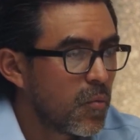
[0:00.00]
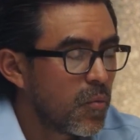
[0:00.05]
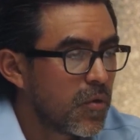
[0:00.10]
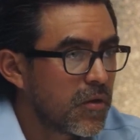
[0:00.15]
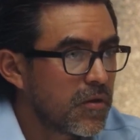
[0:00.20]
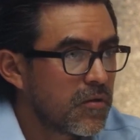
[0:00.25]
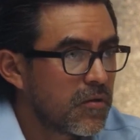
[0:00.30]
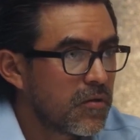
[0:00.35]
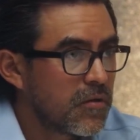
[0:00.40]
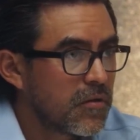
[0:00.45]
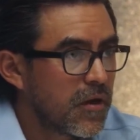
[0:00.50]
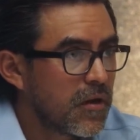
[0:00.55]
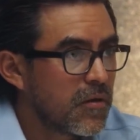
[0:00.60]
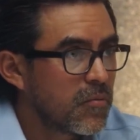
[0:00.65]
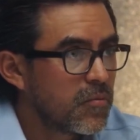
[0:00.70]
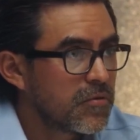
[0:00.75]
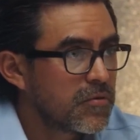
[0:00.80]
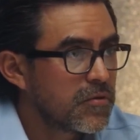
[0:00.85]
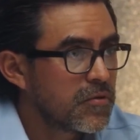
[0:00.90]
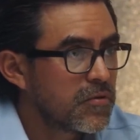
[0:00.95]
when you're
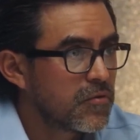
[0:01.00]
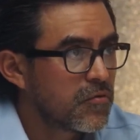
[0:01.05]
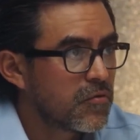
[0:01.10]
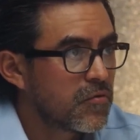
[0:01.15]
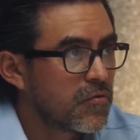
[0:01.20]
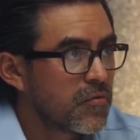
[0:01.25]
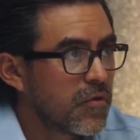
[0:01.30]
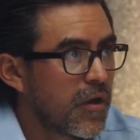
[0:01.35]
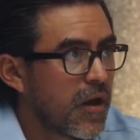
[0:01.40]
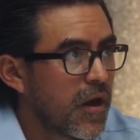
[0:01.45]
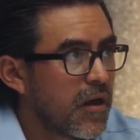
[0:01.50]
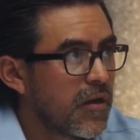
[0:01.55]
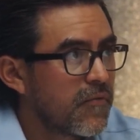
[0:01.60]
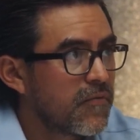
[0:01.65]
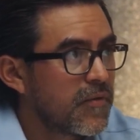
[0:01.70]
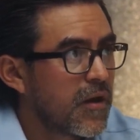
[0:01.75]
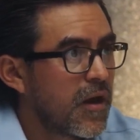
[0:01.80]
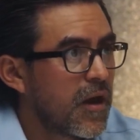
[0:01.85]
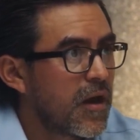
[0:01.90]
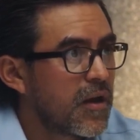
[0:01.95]
able to
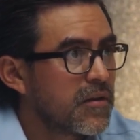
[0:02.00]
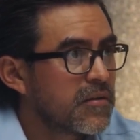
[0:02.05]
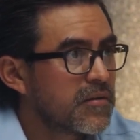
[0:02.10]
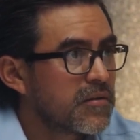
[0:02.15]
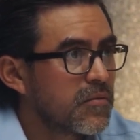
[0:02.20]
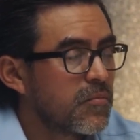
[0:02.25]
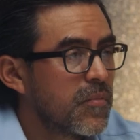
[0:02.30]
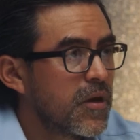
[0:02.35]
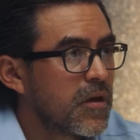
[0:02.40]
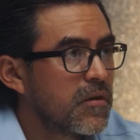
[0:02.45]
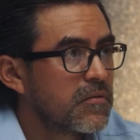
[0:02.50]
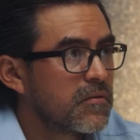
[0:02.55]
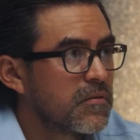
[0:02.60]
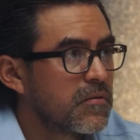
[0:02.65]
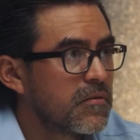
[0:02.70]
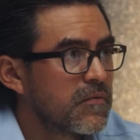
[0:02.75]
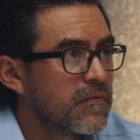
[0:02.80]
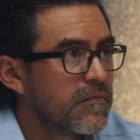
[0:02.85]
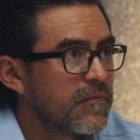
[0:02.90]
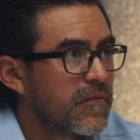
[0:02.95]
have the highest amount
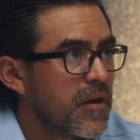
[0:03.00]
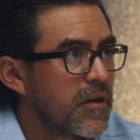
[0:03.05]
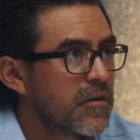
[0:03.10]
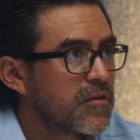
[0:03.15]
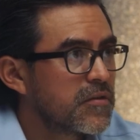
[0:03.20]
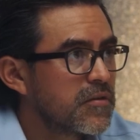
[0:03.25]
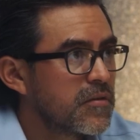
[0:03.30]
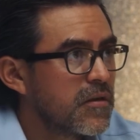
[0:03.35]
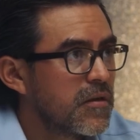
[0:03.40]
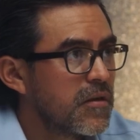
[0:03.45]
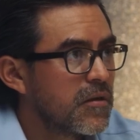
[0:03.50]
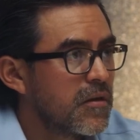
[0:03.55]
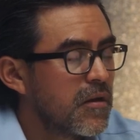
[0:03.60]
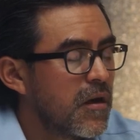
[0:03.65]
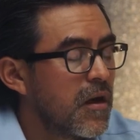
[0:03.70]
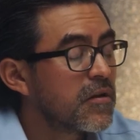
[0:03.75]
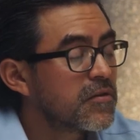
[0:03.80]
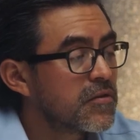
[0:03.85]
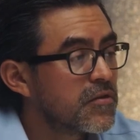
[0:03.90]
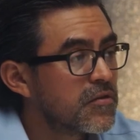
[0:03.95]
of
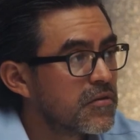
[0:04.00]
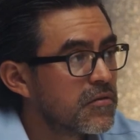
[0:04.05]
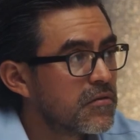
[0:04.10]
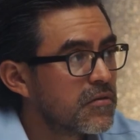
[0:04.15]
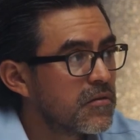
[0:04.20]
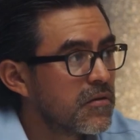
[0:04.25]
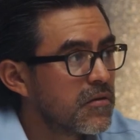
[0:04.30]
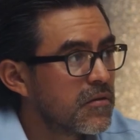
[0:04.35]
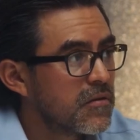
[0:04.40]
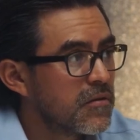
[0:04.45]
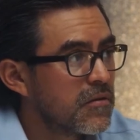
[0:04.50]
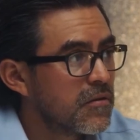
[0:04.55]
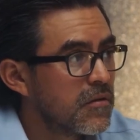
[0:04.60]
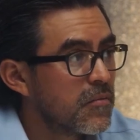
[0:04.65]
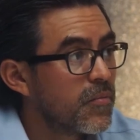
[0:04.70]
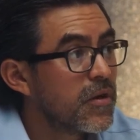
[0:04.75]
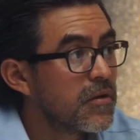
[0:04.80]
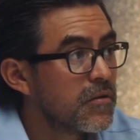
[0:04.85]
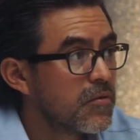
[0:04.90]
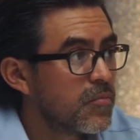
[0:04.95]
oxygen
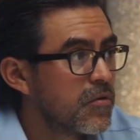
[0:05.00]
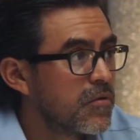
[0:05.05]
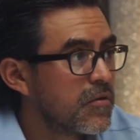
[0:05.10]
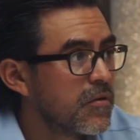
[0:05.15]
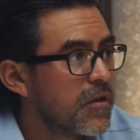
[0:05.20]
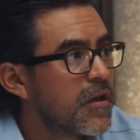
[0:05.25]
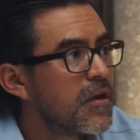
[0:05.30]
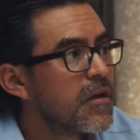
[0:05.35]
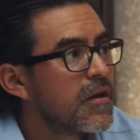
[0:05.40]
available.